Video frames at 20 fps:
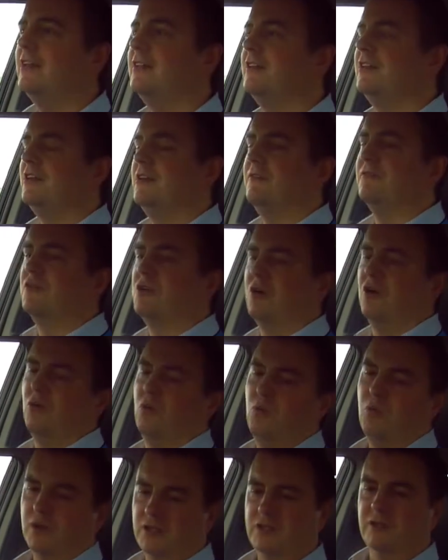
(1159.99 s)
that you've got
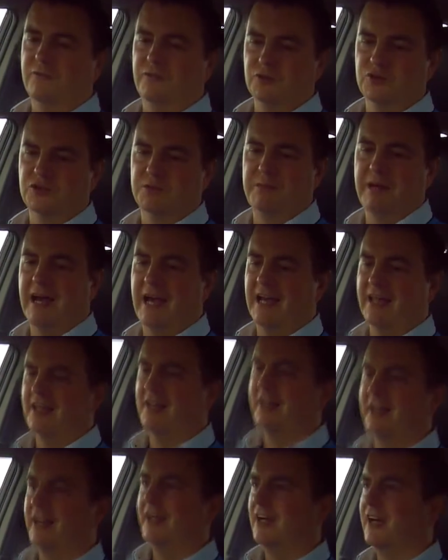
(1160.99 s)
wonderful spec,
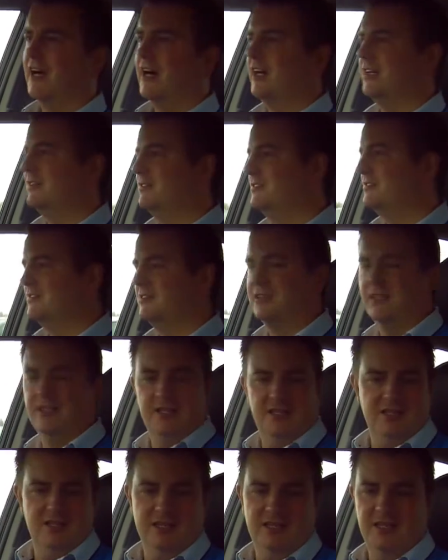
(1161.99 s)
and
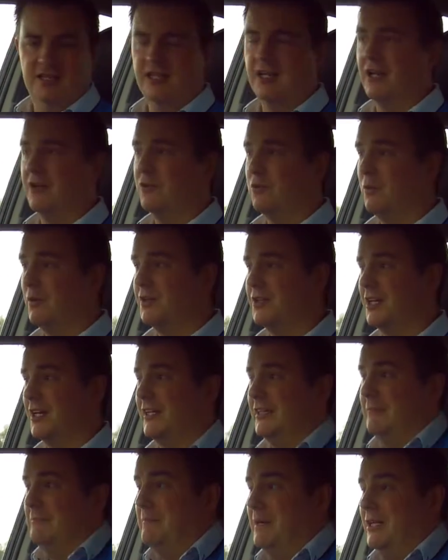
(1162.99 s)
you know, the one thing I
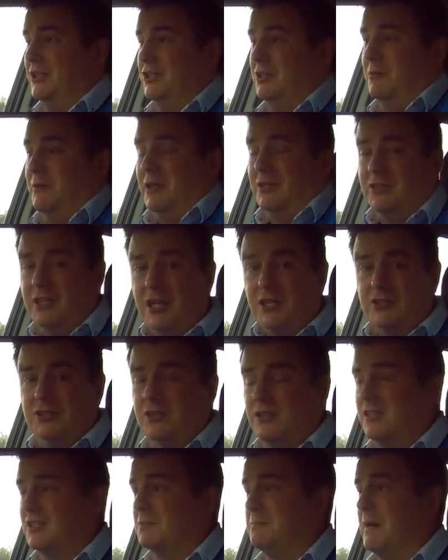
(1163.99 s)
didn't mention when I touched on
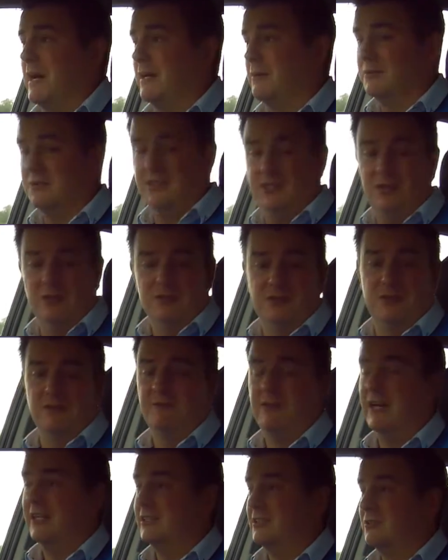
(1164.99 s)
the spec was the also
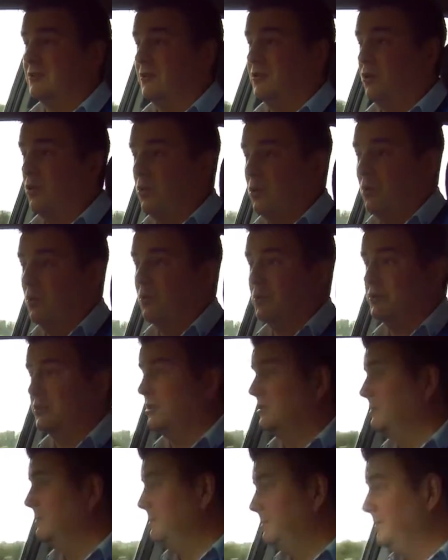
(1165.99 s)
fact it's got an
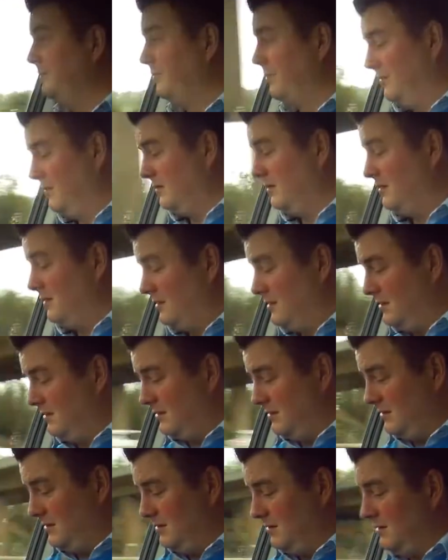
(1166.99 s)
awesome
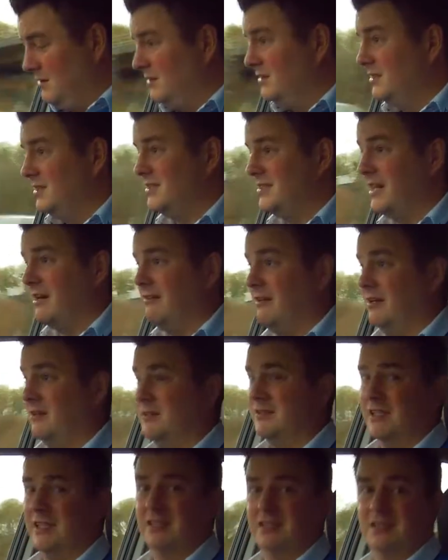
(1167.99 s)
stereo
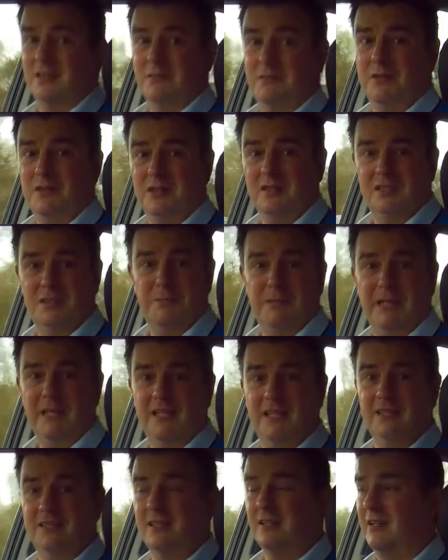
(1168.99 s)
system. The
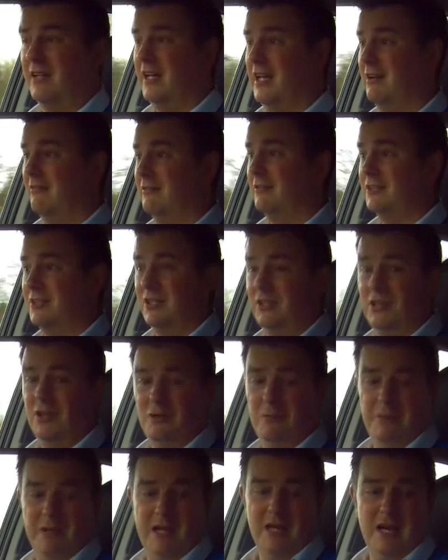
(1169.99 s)
speakers in here is a
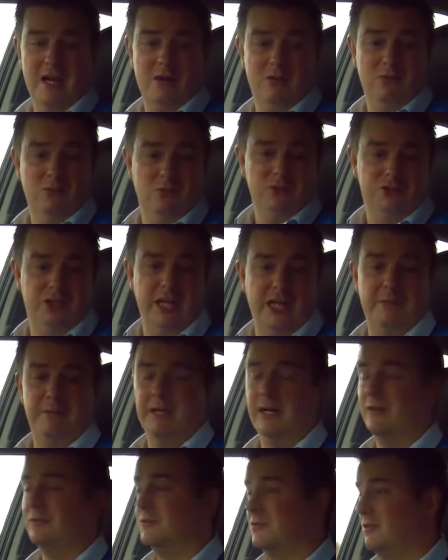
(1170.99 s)
UBL or
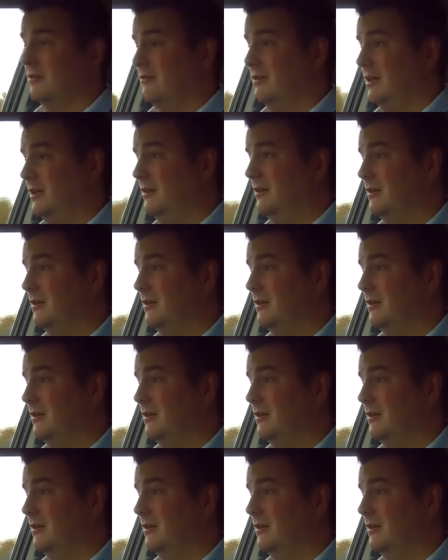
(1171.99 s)
JBL, sorry.